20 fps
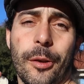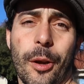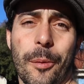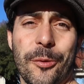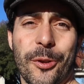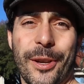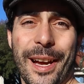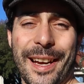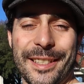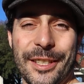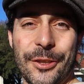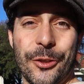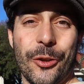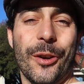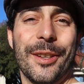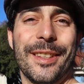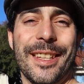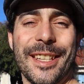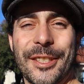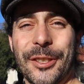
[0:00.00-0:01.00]
I hope you guys
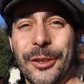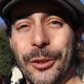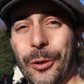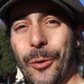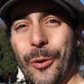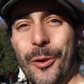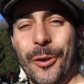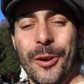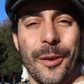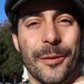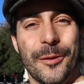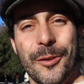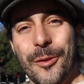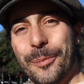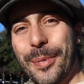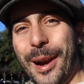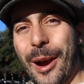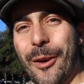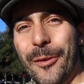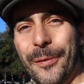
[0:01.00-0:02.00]
enjoyed this tour of New
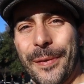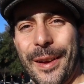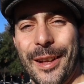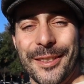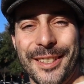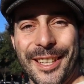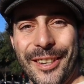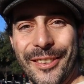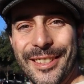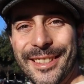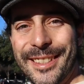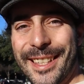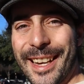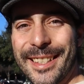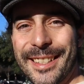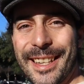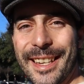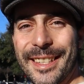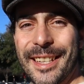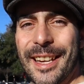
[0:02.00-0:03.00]
Braunfels here in
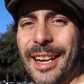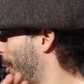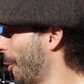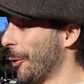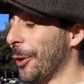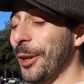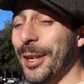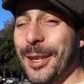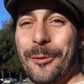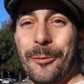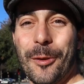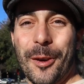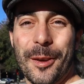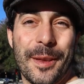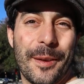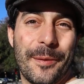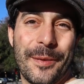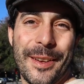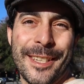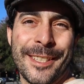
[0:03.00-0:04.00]
Texas. Totally
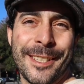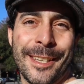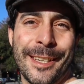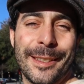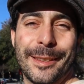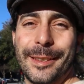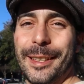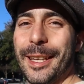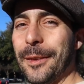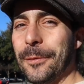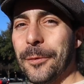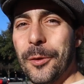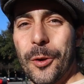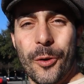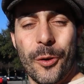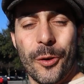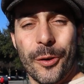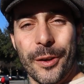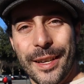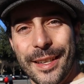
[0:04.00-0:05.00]
worth a visit if
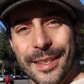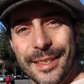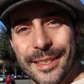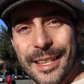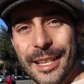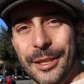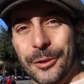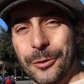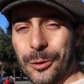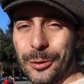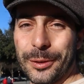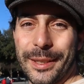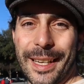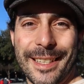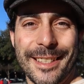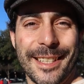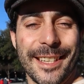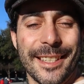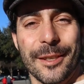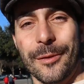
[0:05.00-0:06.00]
you're in Central
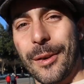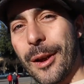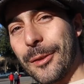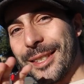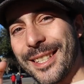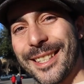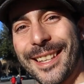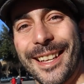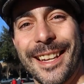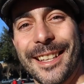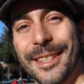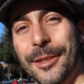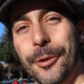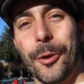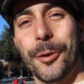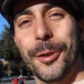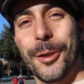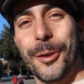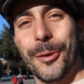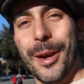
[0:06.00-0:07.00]
Texas around the San
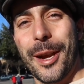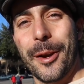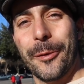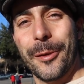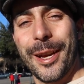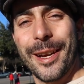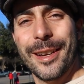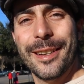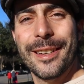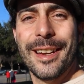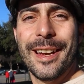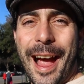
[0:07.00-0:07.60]
Antonio area.